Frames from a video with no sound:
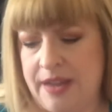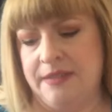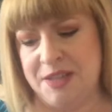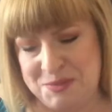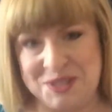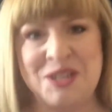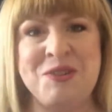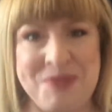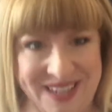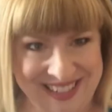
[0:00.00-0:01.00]
Lipstick
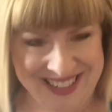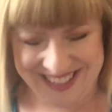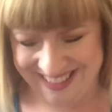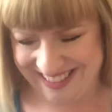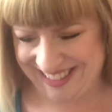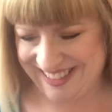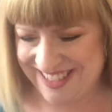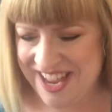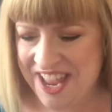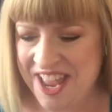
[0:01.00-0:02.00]
Queen,
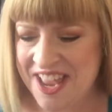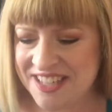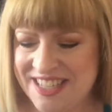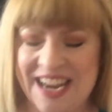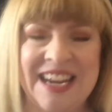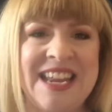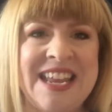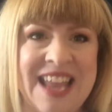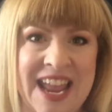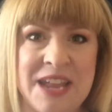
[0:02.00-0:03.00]

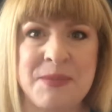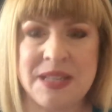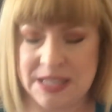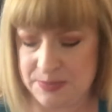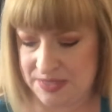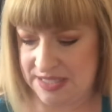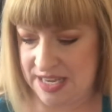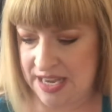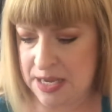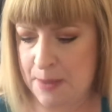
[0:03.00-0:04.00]
Dating Game
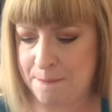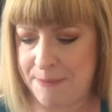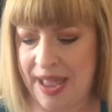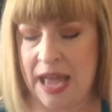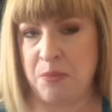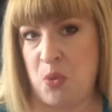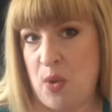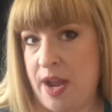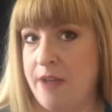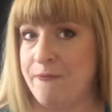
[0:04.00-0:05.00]
Lipstick, Bad
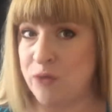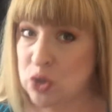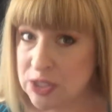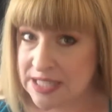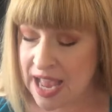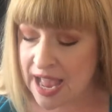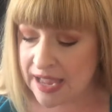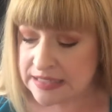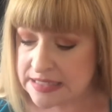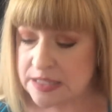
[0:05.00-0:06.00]
Boy. Full
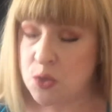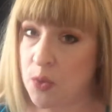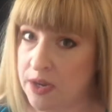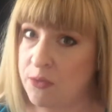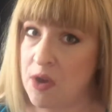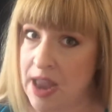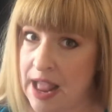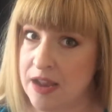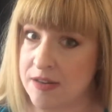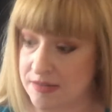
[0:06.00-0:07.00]
size is
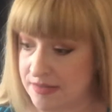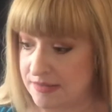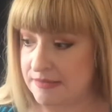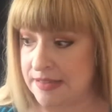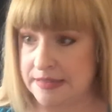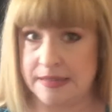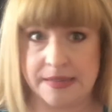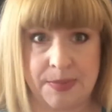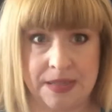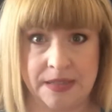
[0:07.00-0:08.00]
$24. That's an
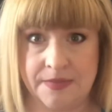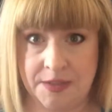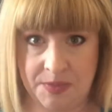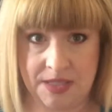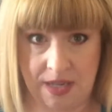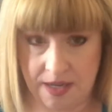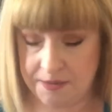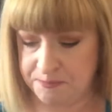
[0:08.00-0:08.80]
expensive lipstick.